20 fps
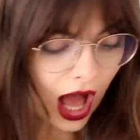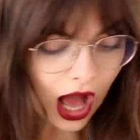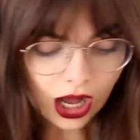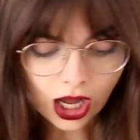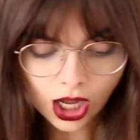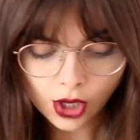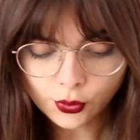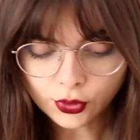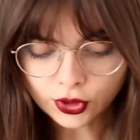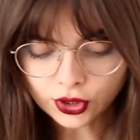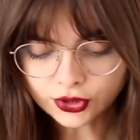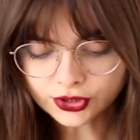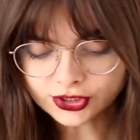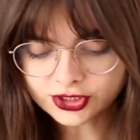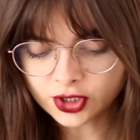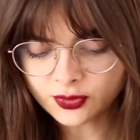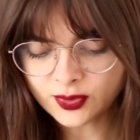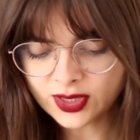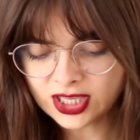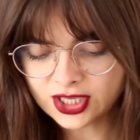I will
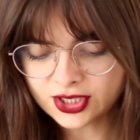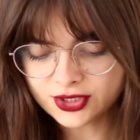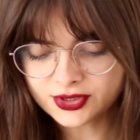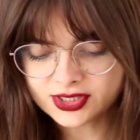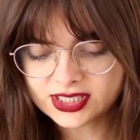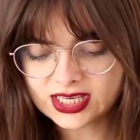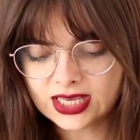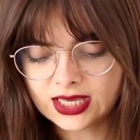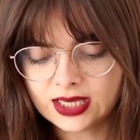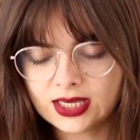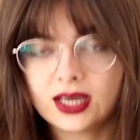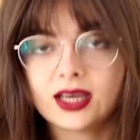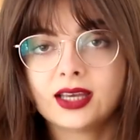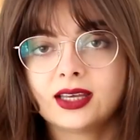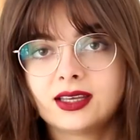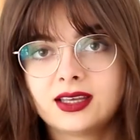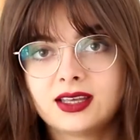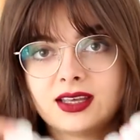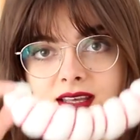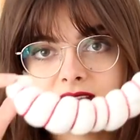also be using
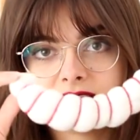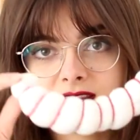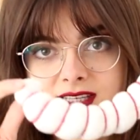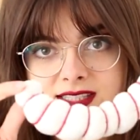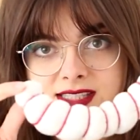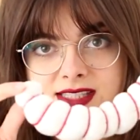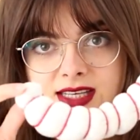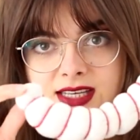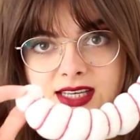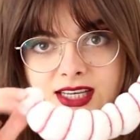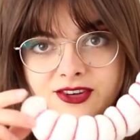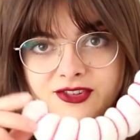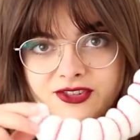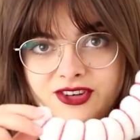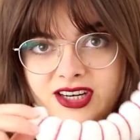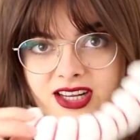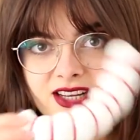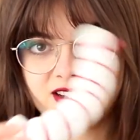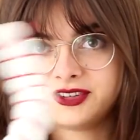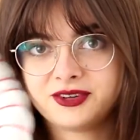this thingy
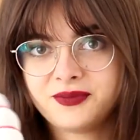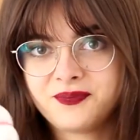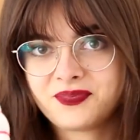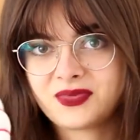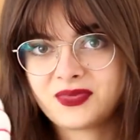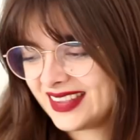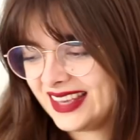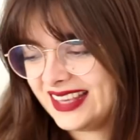right here.